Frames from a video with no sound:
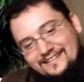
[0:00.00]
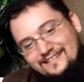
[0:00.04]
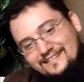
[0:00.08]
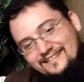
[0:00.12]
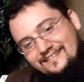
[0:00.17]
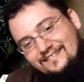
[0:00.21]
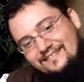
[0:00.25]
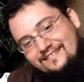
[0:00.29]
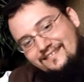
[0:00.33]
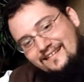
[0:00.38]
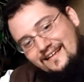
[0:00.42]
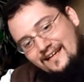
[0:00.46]

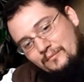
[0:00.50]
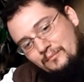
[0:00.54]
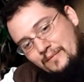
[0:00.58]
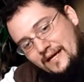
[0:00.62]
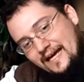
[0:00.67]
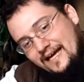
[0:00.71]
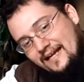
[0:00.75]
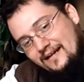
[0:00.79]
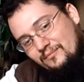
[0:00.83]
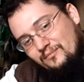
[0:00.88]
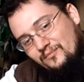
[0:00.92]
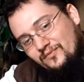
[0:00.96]
this Sam
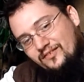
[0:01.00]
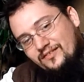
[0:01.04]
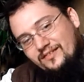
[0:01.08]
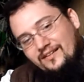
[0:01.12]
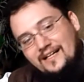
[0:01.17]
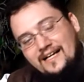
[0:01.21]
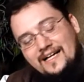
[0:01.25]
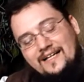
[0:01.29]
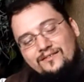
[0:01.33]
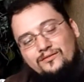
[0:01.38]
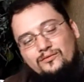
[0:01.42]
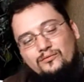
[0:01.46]
Adams
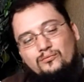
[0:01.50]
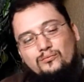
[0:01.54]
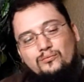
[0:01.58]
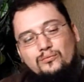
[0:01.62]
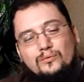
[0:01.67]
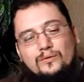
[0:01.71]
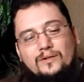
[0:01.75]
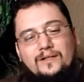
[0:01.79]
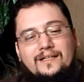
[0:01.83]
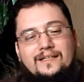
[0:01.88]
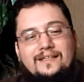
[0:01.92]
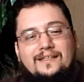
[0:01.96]
glass
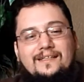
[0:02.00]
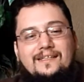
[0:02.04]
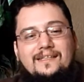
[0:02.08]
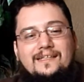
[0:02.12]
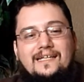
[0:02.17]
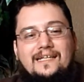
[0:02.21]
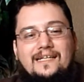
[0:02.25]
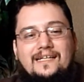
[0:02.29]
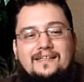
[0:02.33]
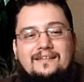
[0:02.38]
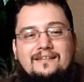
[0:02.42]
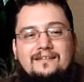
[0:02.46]

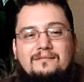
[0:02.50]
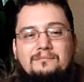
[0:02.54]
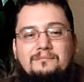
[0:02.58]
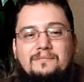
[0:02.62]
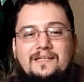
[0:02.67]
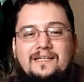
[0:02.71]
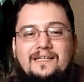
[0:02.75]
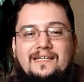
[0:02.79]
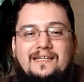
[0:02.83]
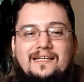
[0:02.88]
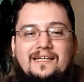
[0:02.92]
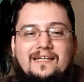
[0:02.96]
really, to
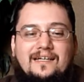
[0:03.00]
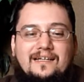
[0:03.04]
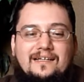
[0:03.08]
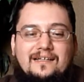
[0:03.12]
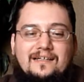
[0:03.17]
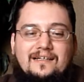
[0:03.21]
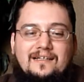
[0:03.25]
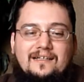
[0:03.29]
me,